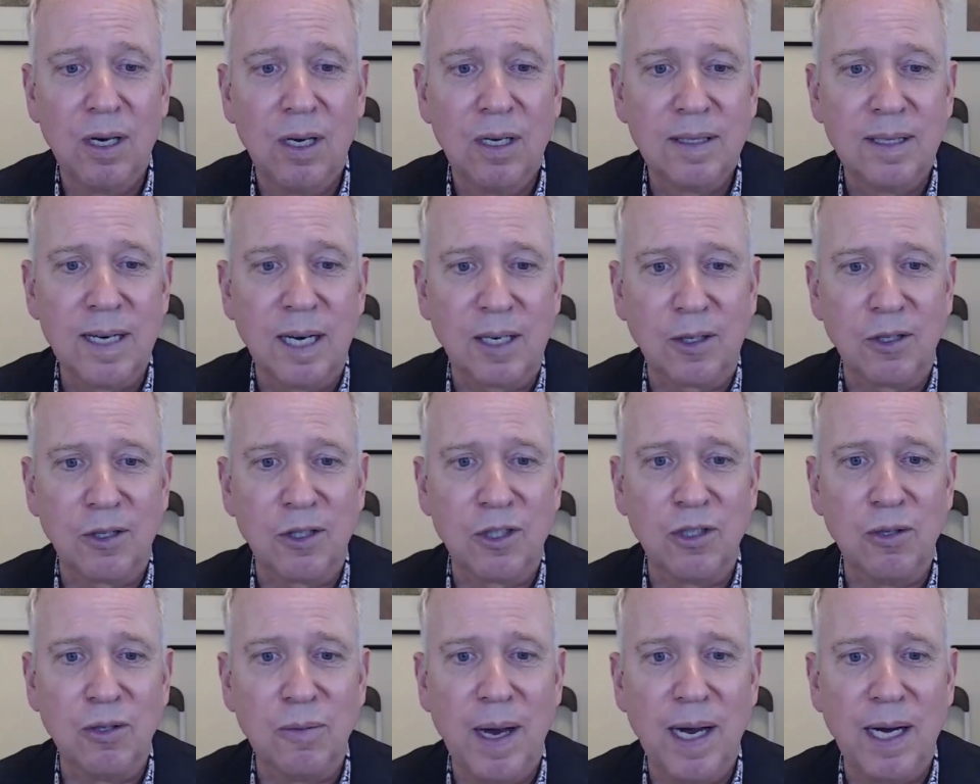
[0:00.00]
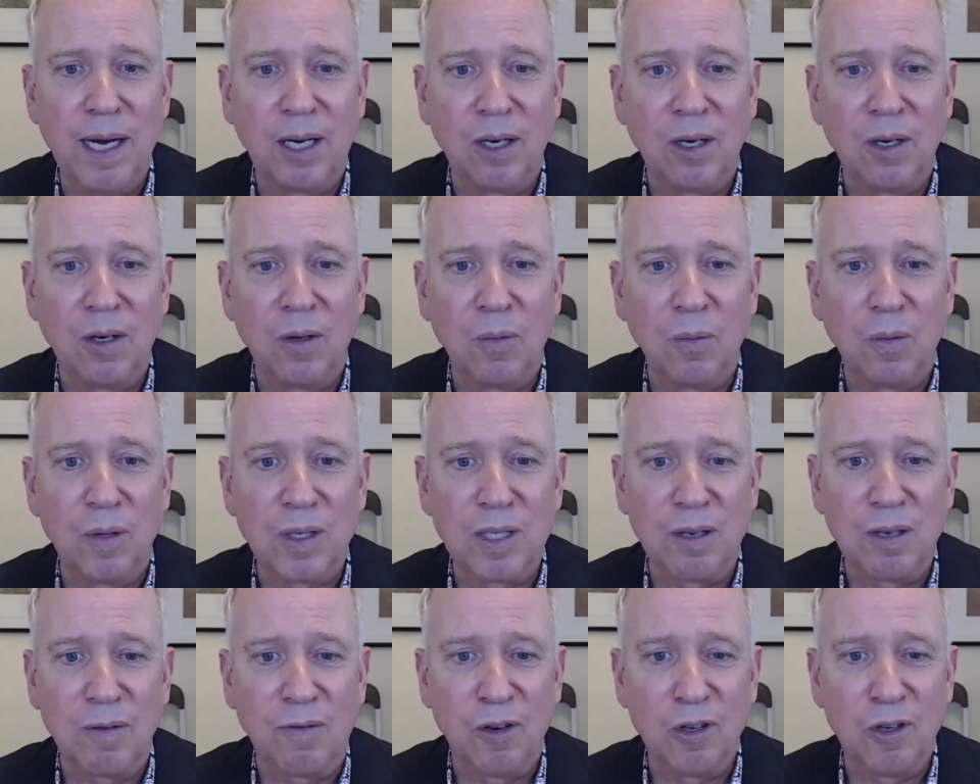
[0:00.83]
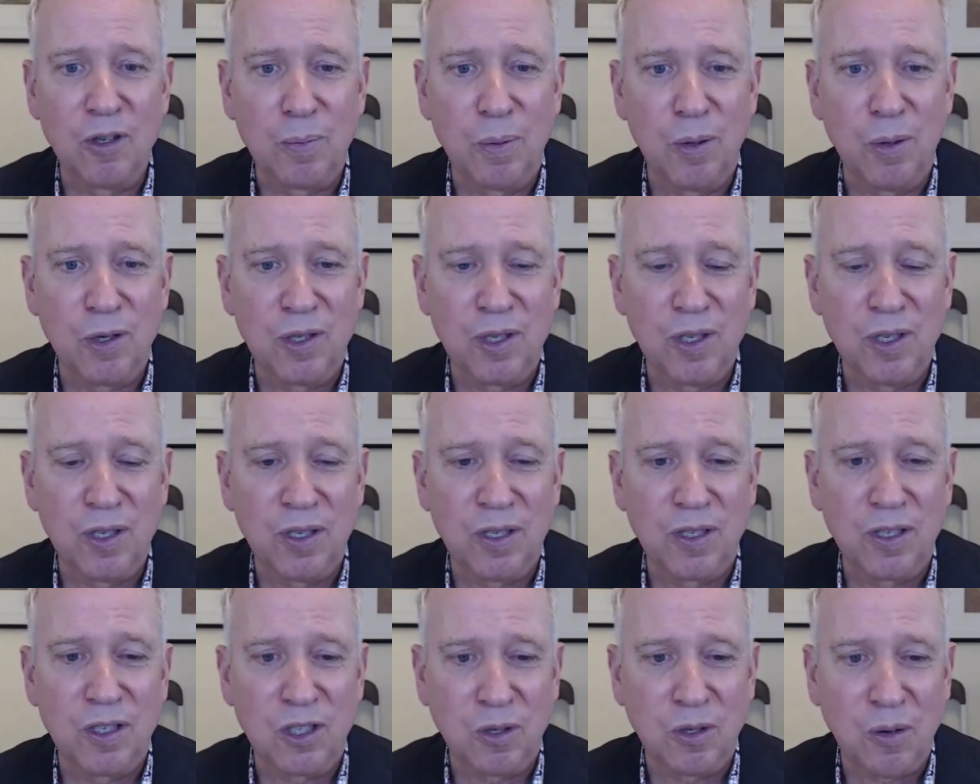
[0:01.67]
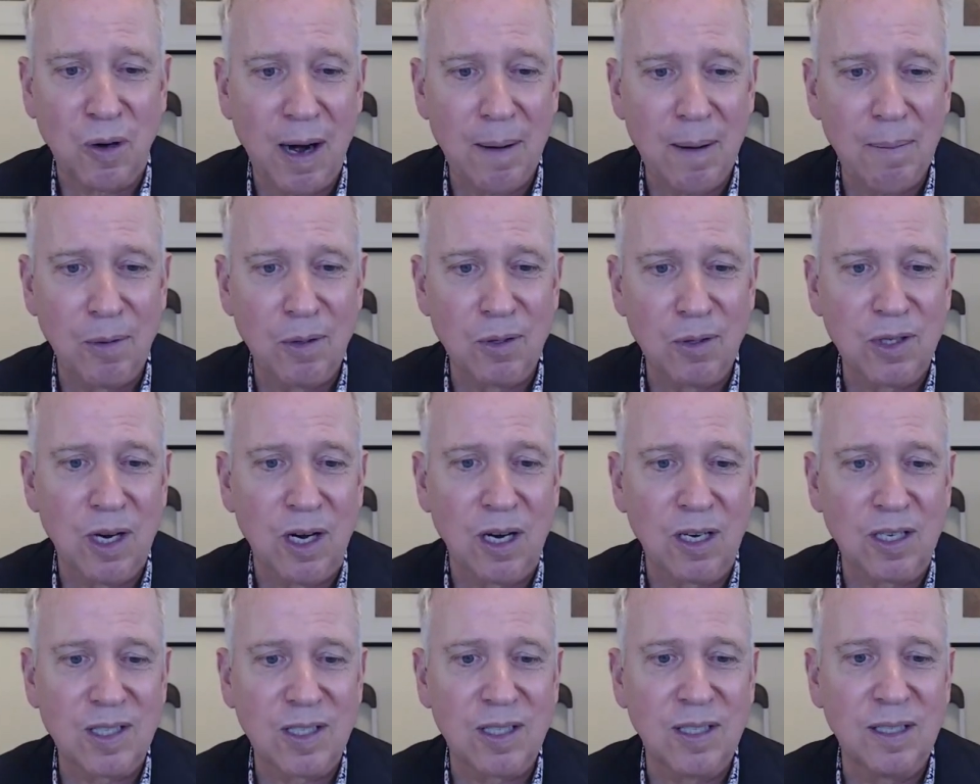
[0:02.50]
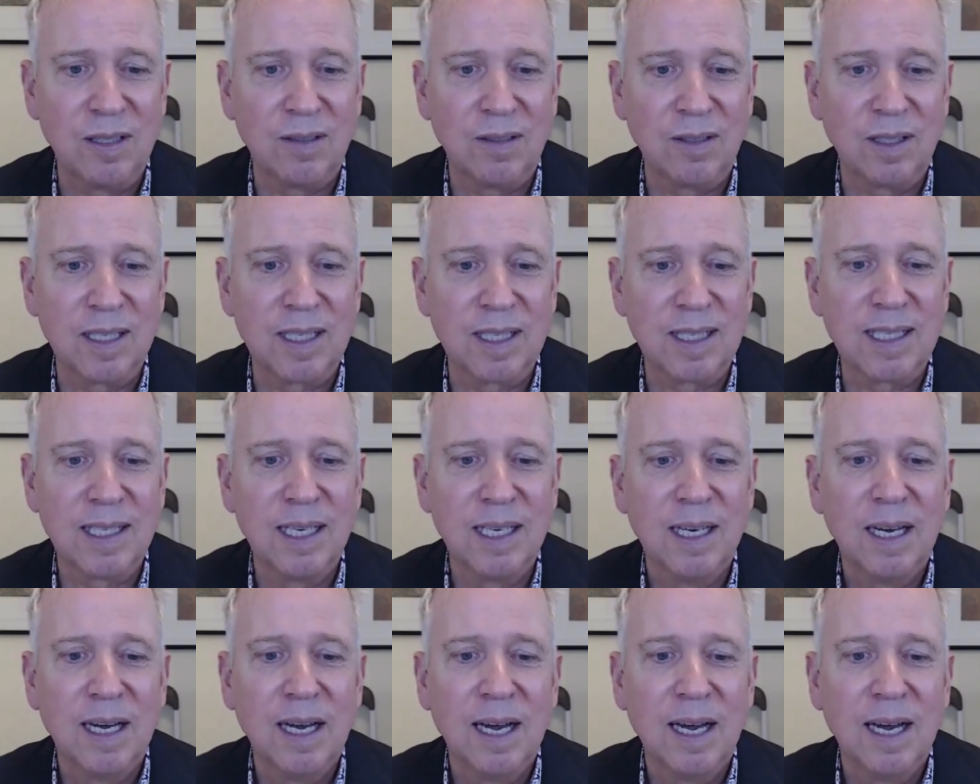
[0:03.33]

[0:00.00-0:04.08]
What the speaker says: Dr. Shoemaker was the first person to describe mold toxin illness.